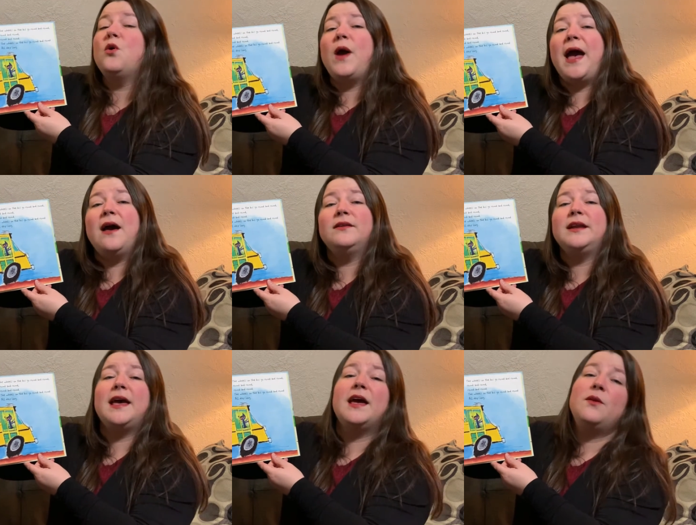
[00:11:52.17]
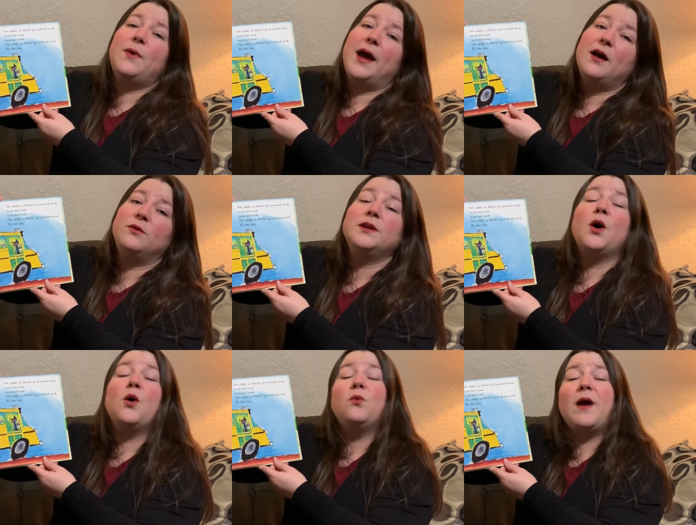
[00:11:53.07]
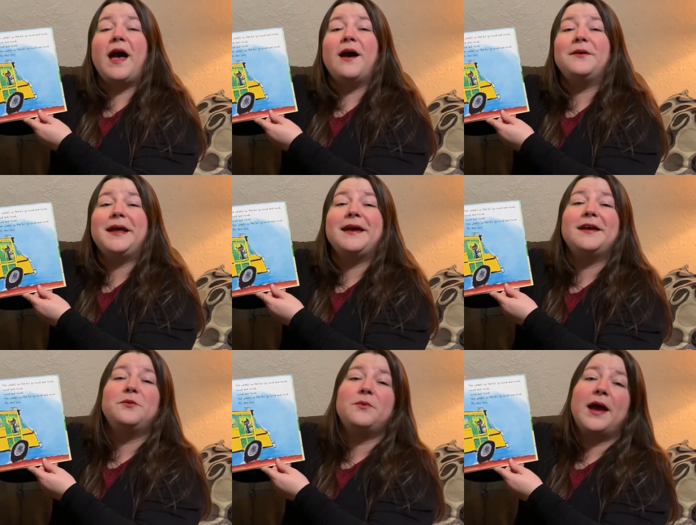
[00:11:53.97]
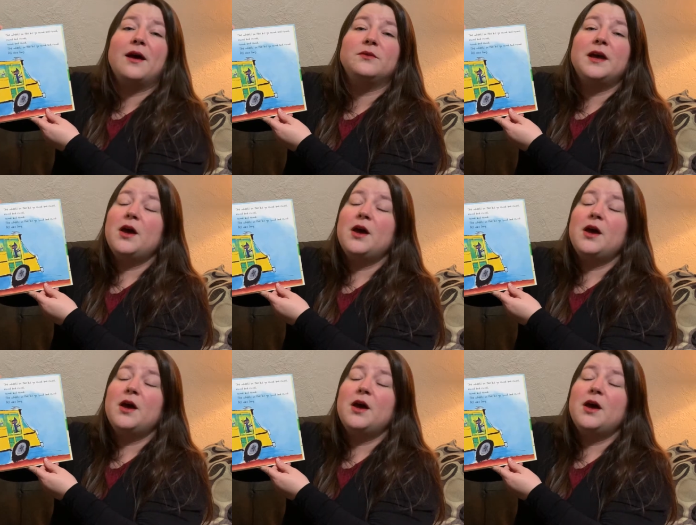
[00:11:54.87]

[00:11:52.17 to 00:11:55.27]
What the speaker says: round and round, round and round,